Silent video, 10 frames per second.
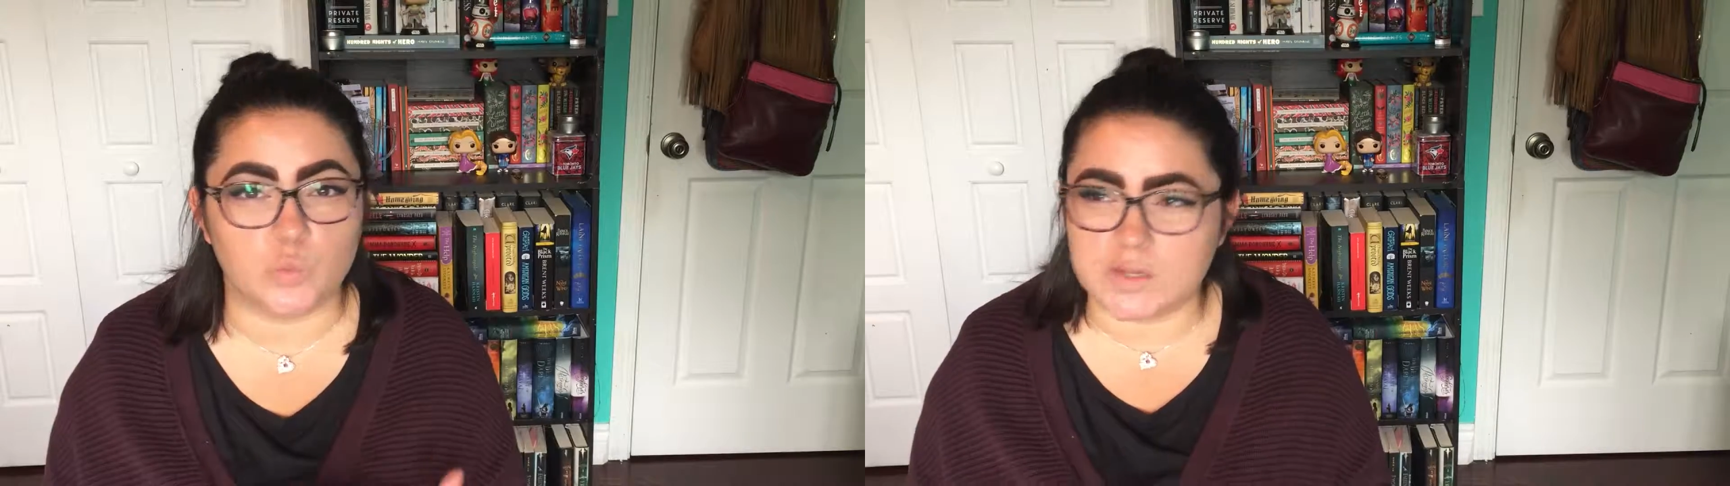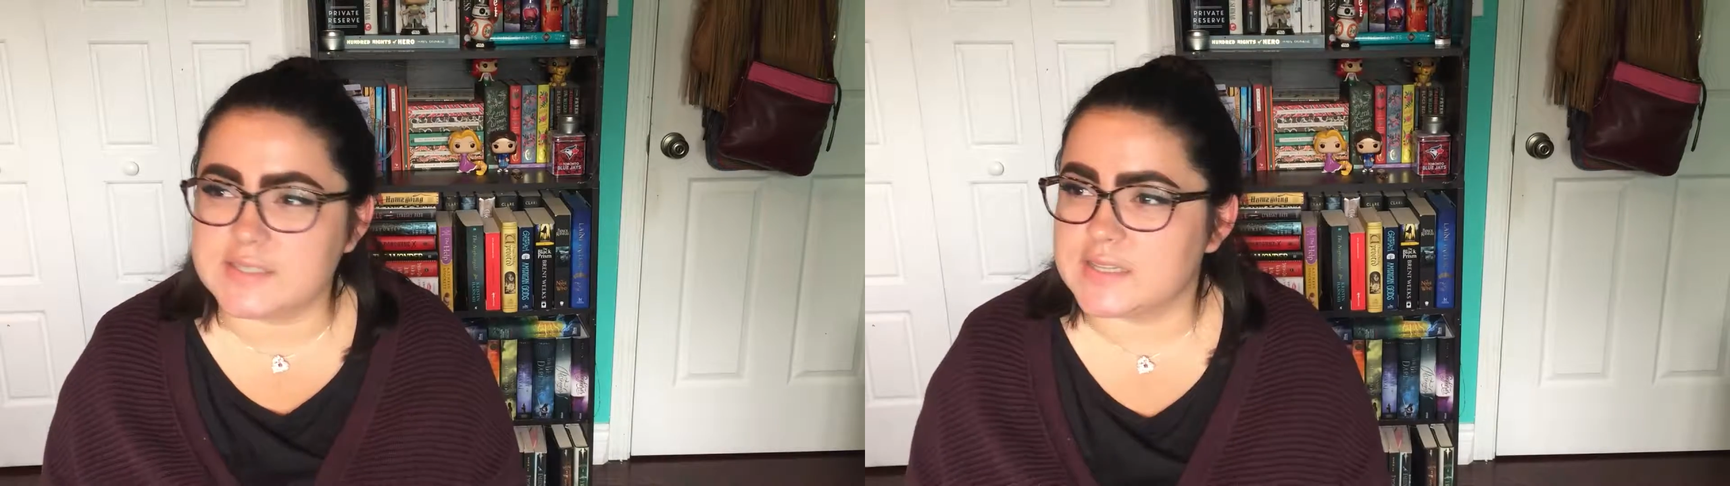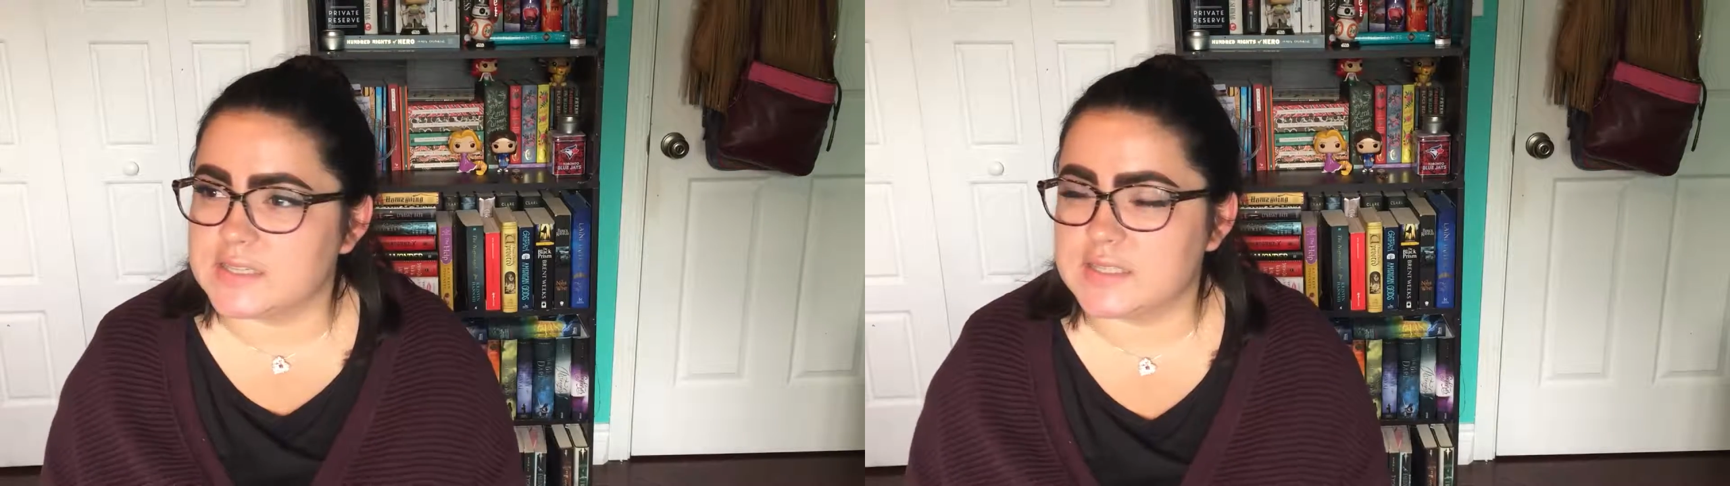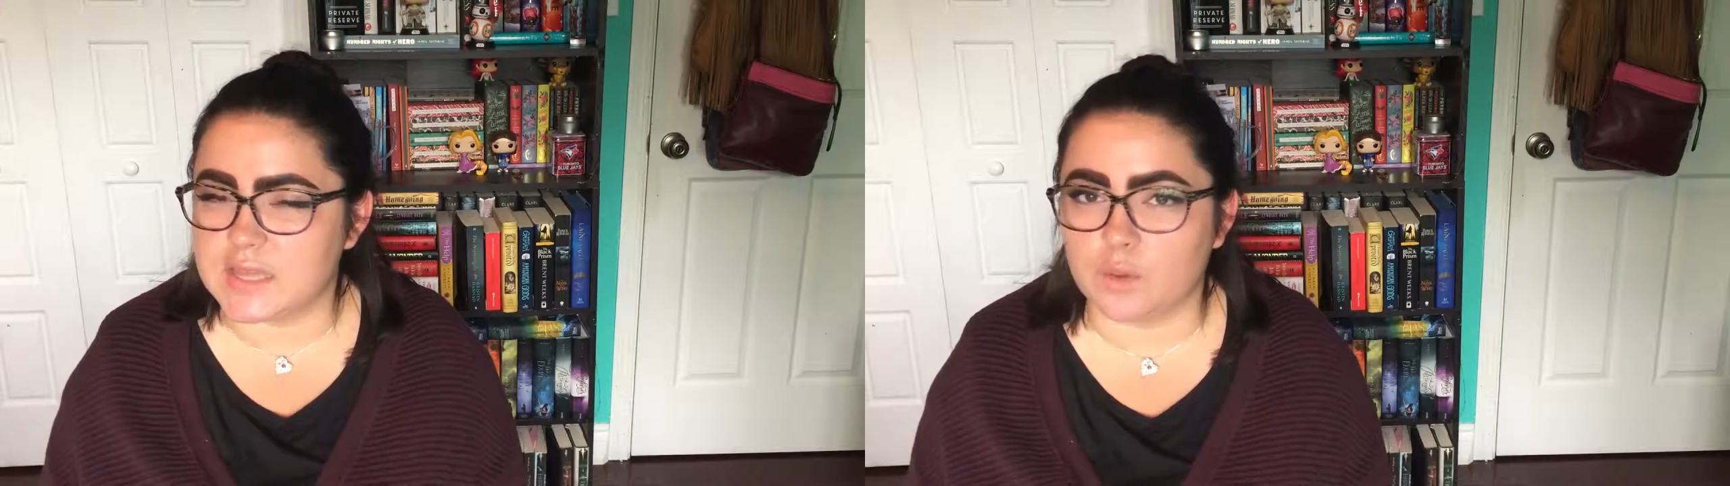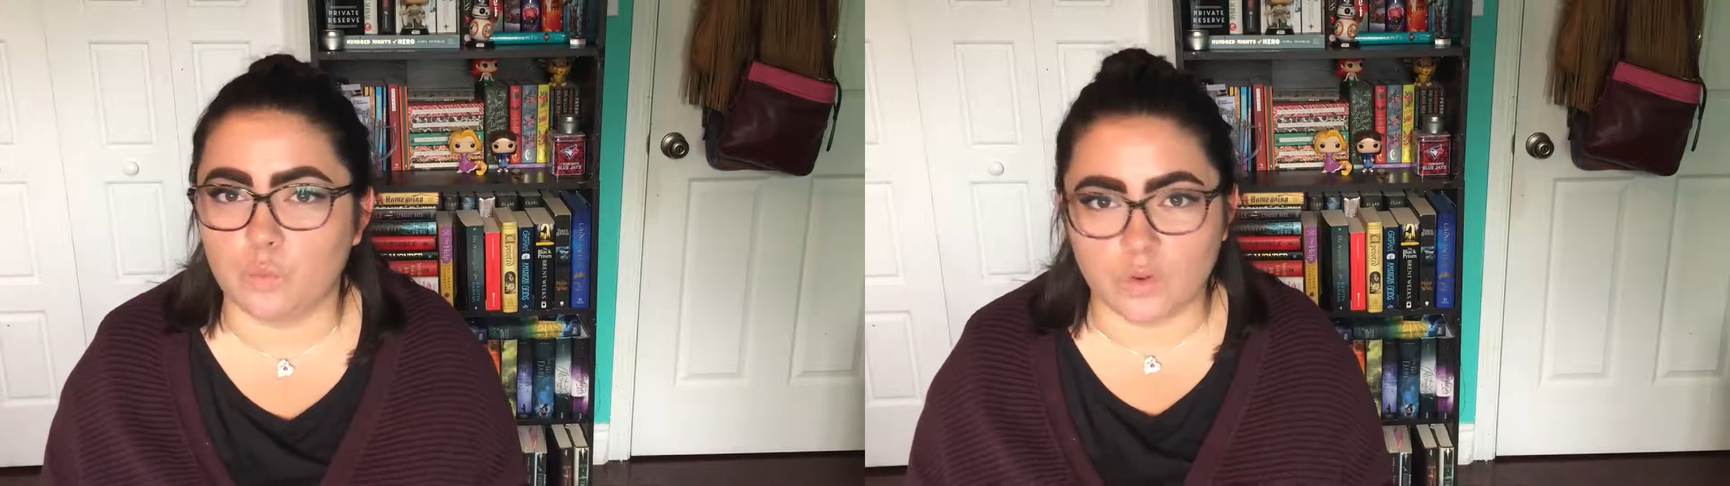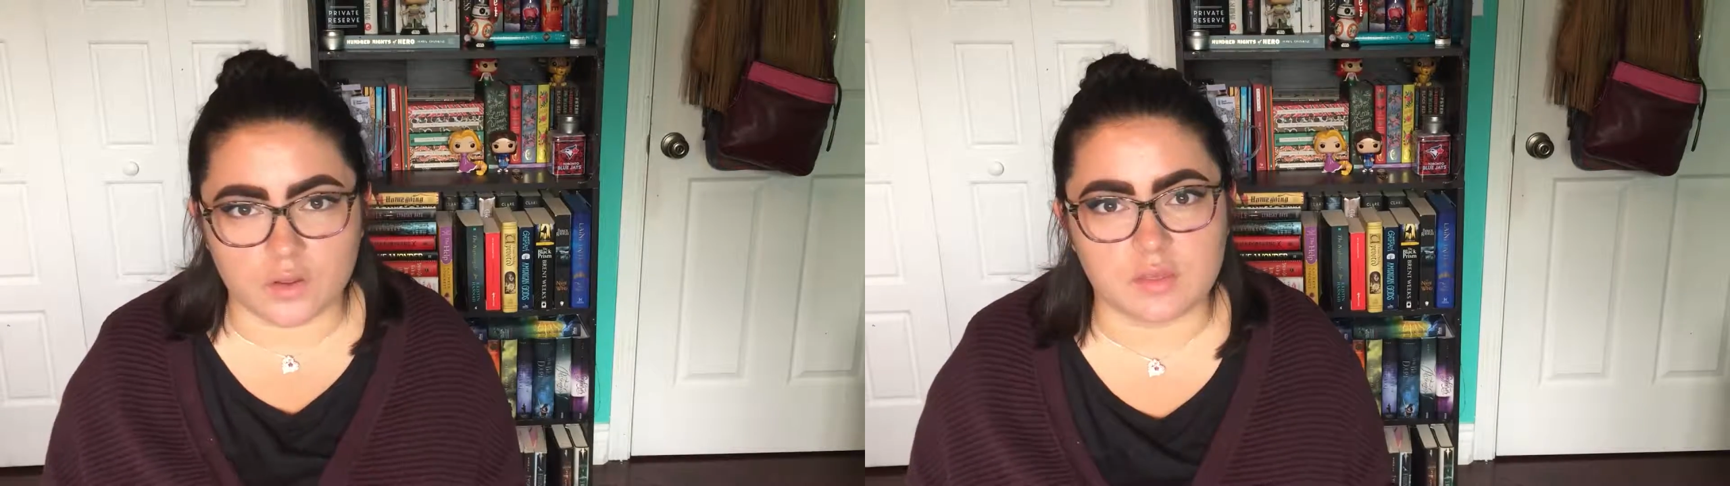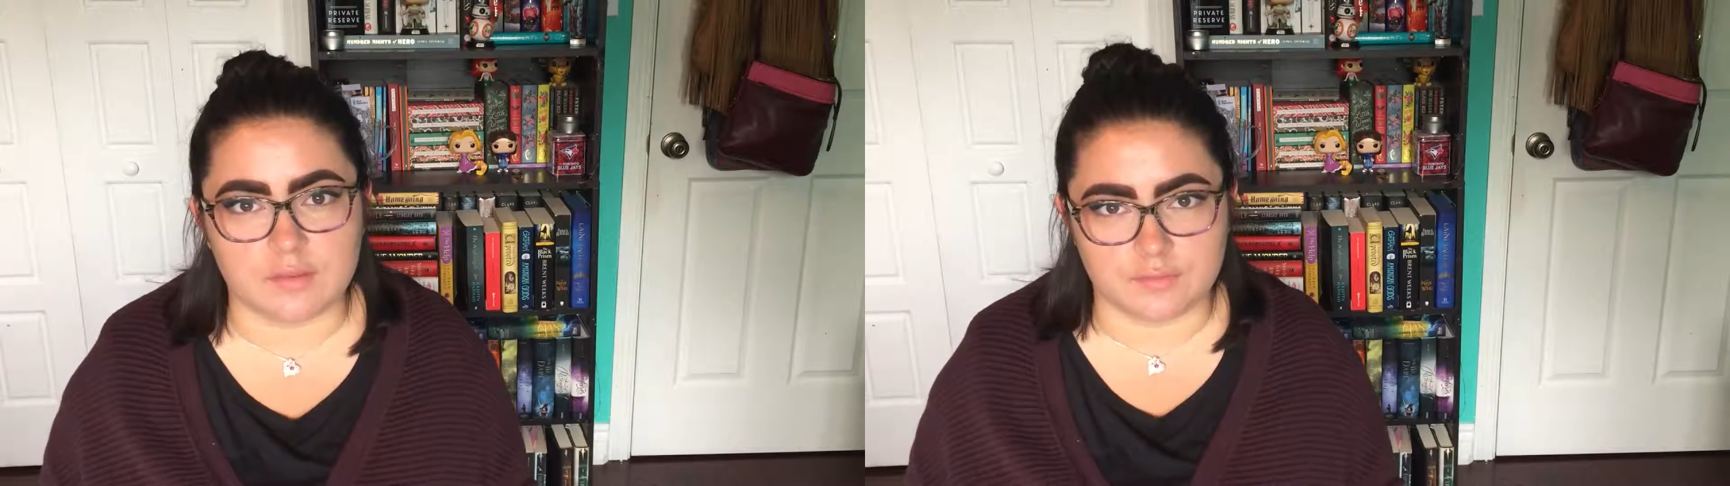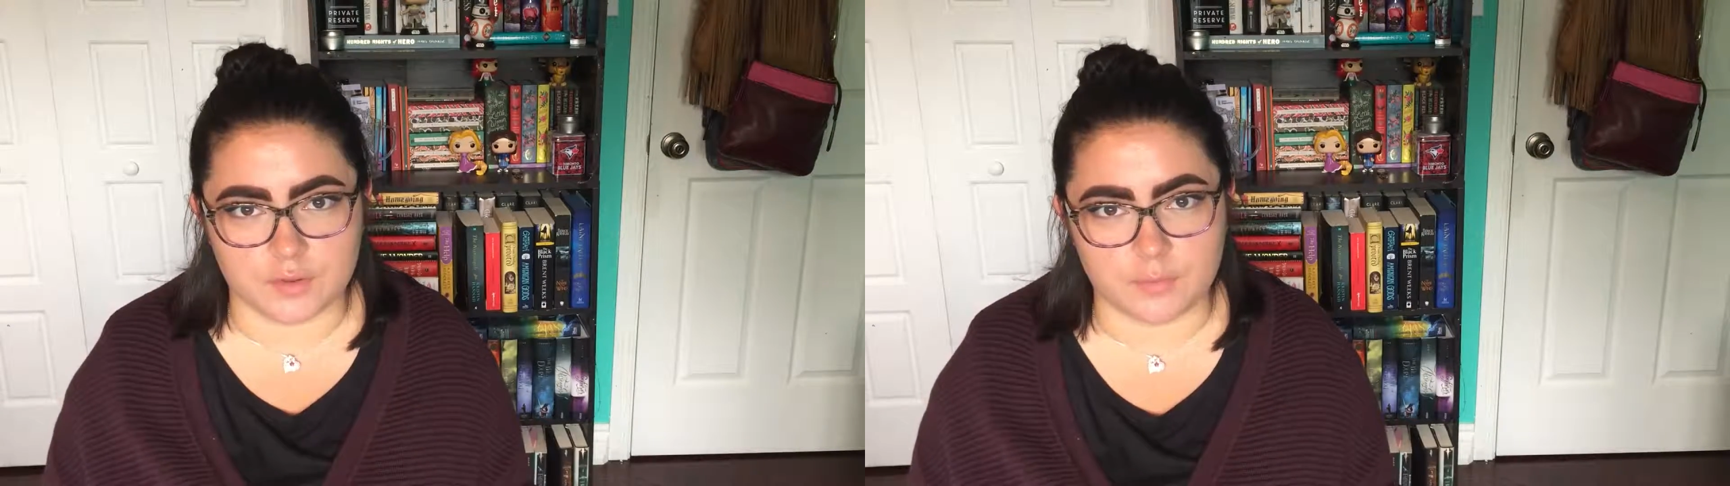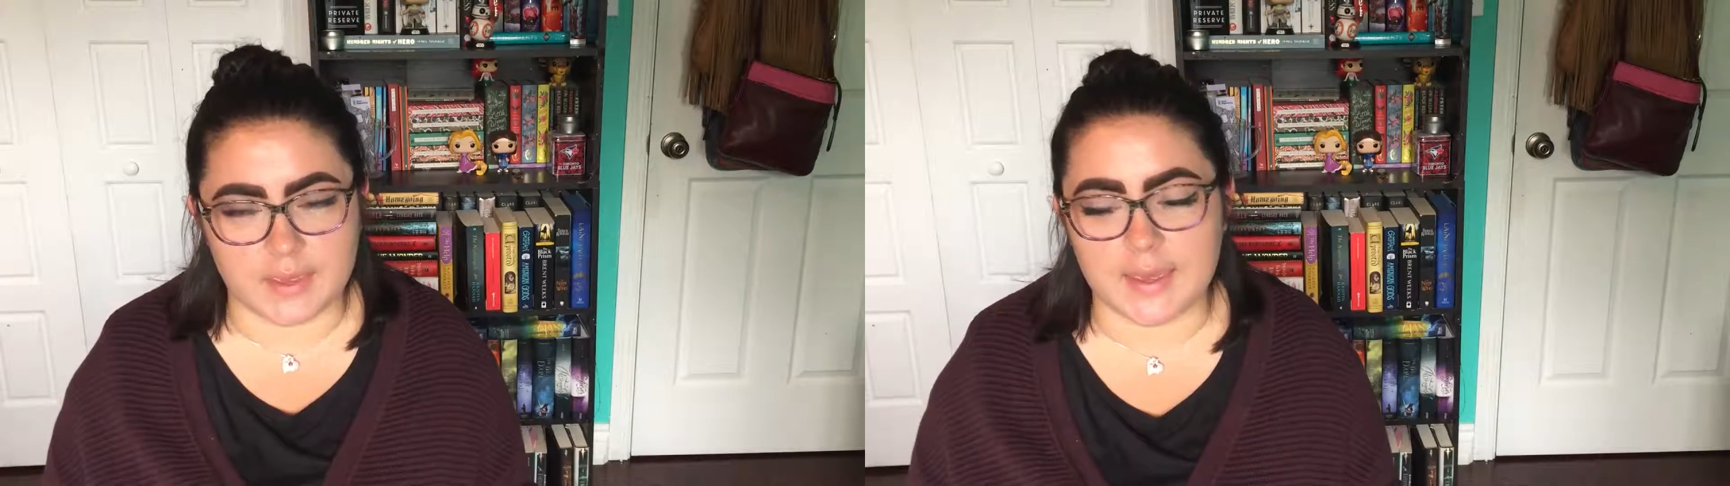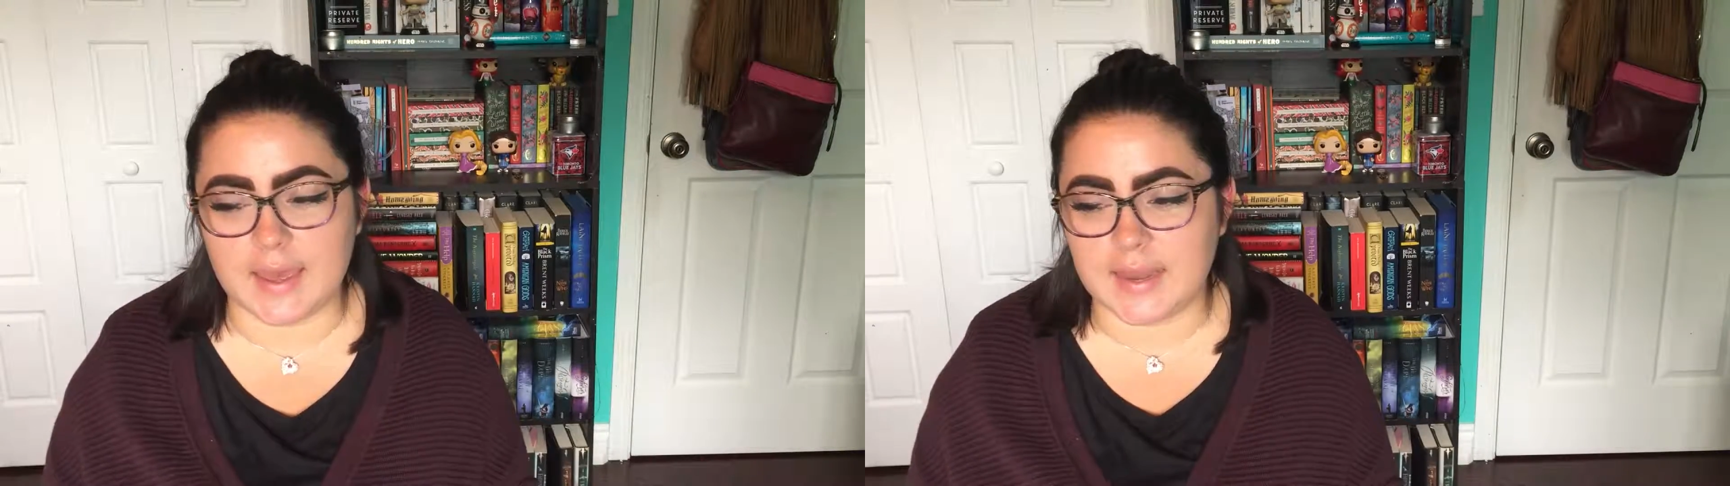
was this thing worth it for me?